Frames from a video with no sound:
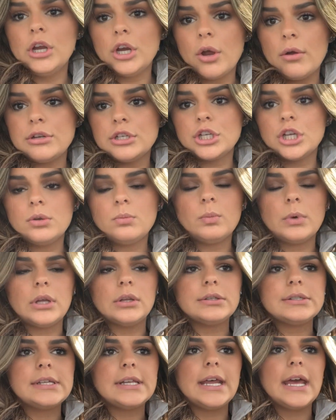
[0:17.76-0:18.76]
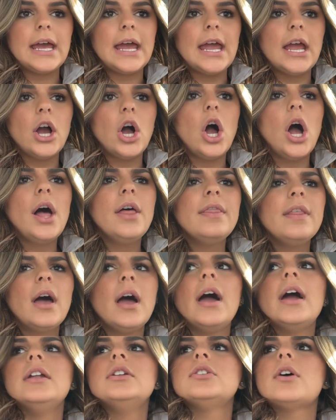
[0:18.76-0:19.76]
are going to Goodwill today on the
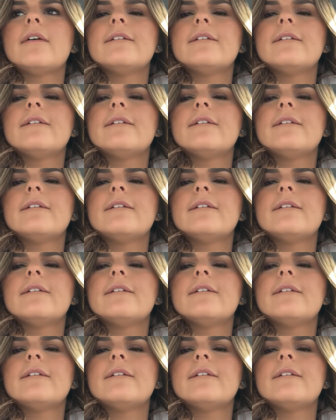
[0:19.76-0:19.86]
hunt